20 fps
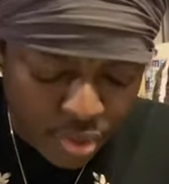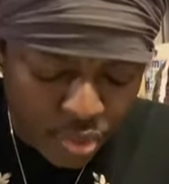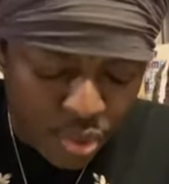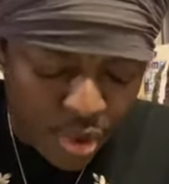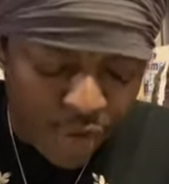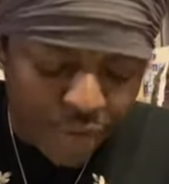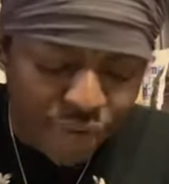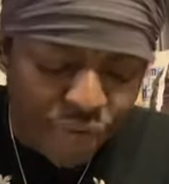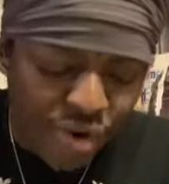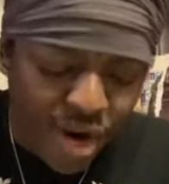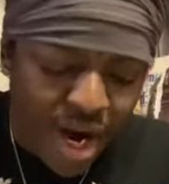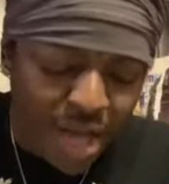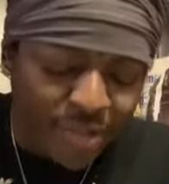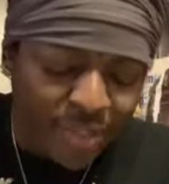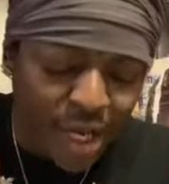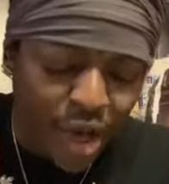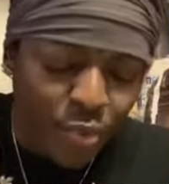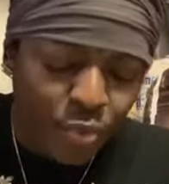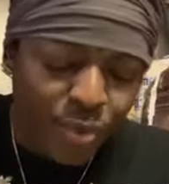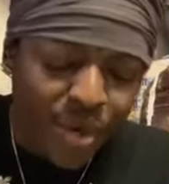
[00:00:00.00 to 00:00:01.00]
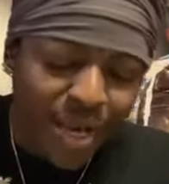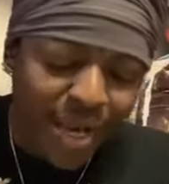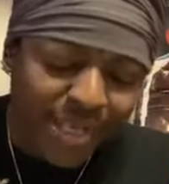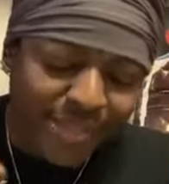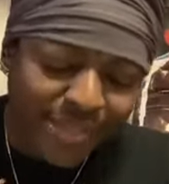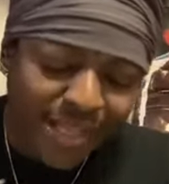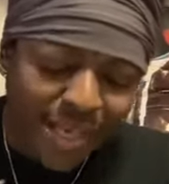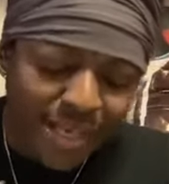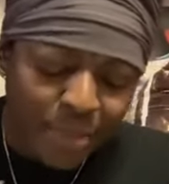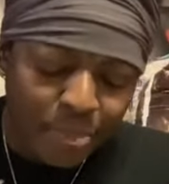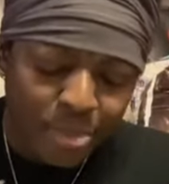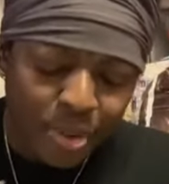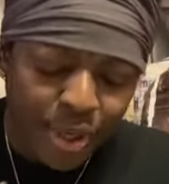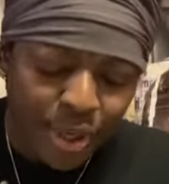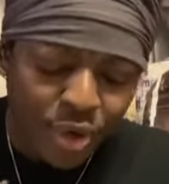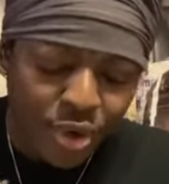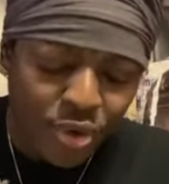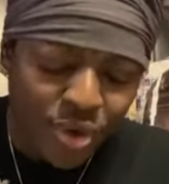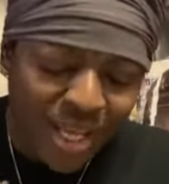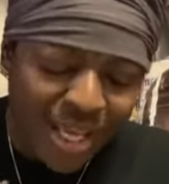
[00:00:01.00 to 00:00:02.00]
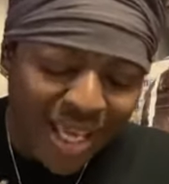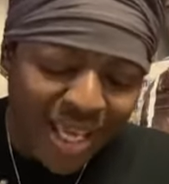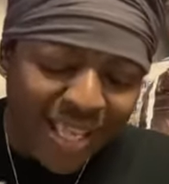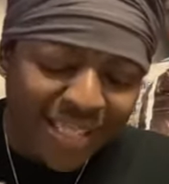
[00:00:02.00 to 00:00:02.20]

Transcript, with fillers: wherefore art thou red in thine apparel,